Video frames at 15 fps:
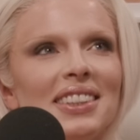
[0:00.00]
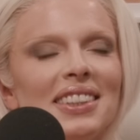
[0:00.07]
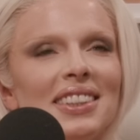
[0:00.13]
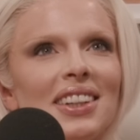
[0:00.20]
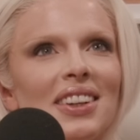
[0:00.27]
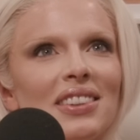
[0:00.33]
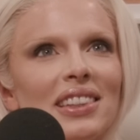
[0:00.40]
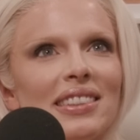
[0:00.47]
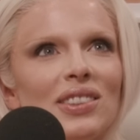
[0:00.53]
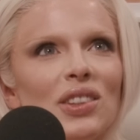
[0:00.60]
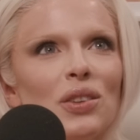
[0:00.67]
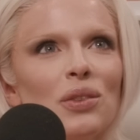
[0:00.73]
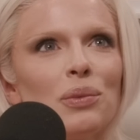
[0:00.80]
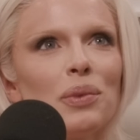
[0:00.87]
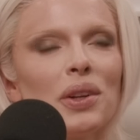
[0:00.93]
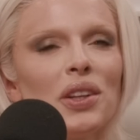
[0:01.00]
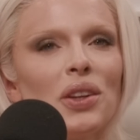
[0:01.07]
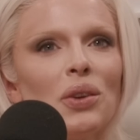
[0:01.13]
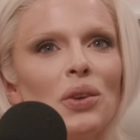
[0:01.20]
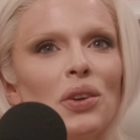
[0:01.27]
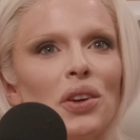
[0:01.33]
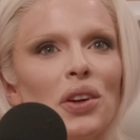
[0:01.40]
you know, because you when
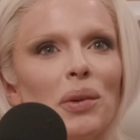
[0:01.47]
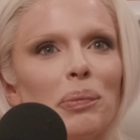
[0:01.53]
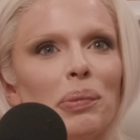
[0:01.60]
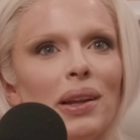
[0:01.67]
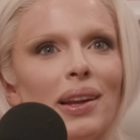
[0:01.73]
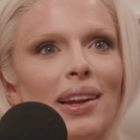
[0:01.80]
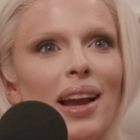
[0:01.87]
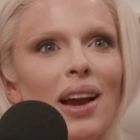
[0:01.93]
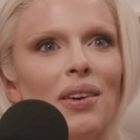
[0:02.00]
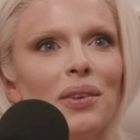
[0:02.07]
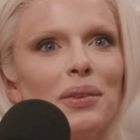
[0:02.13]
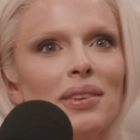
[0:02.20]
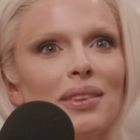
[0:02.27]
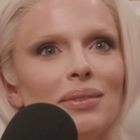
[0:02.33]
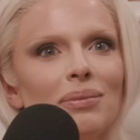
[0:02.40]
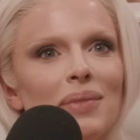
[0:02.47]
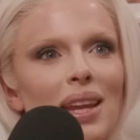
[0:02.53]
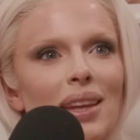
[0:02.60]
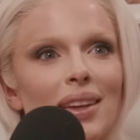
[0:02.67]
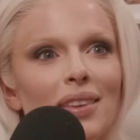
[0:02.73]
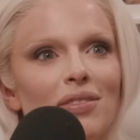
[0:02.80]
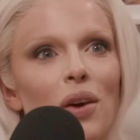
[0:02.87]
you're putting out
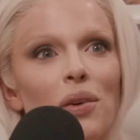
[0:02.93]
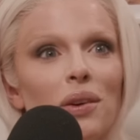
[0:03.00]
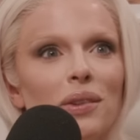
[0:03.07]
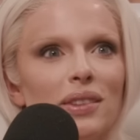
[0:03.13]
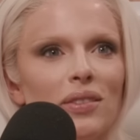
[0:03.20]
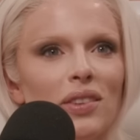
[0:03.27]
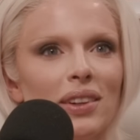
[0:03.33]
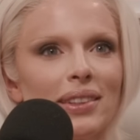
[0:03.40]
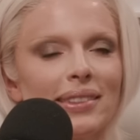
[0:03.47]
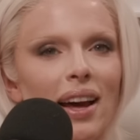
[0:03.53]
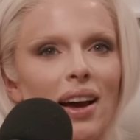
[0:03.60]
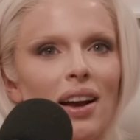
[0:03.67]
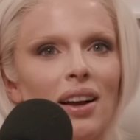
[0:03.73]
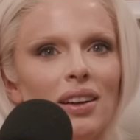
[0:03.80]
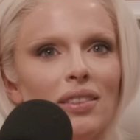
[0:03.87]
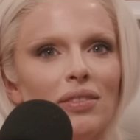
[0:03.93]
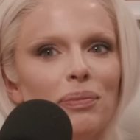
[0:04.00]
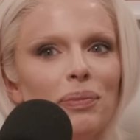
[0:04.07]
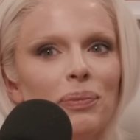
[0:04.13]
naked photos of yourself,